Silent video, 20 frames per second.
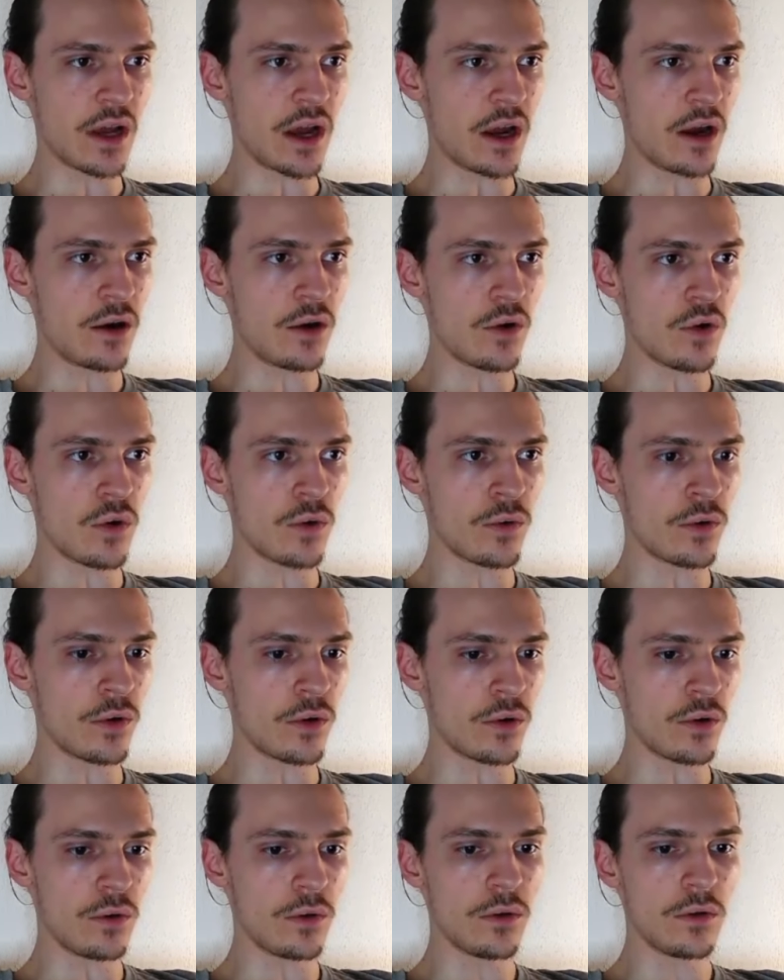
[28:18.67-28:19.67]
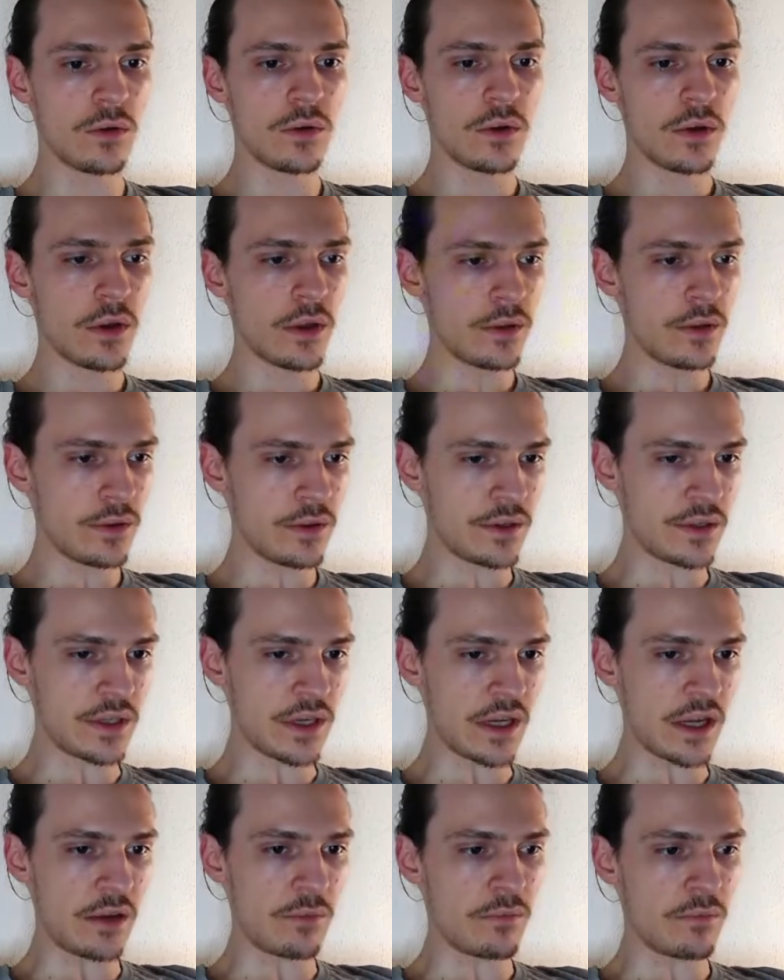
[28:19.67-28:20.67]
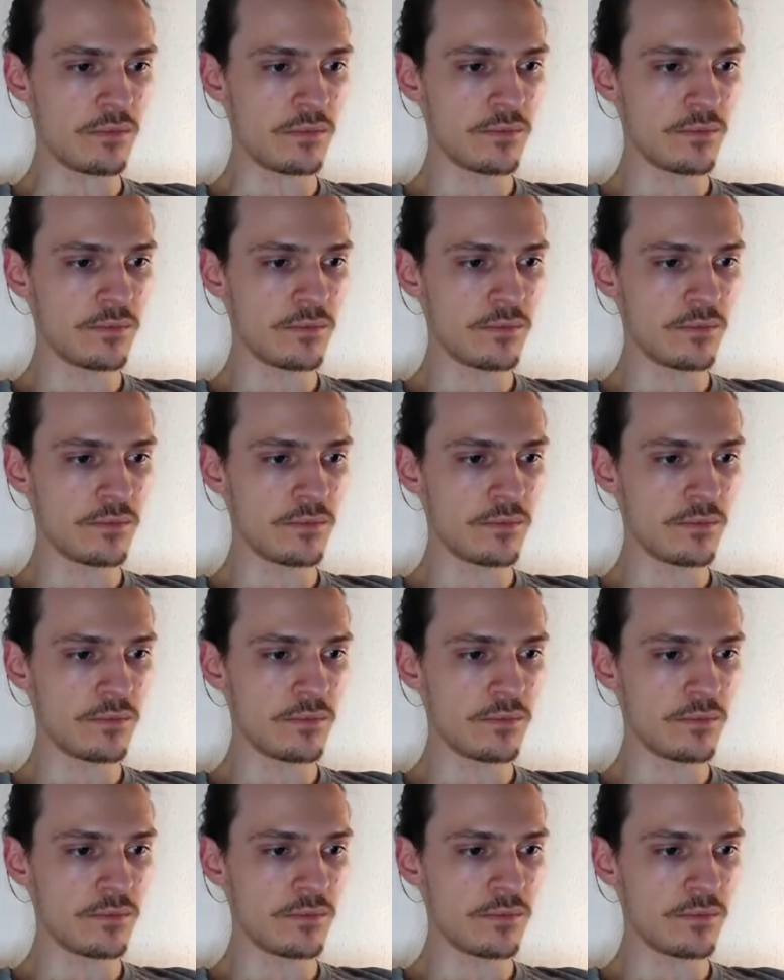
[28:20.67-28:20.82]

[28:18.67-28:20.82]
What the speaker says: are overall the same.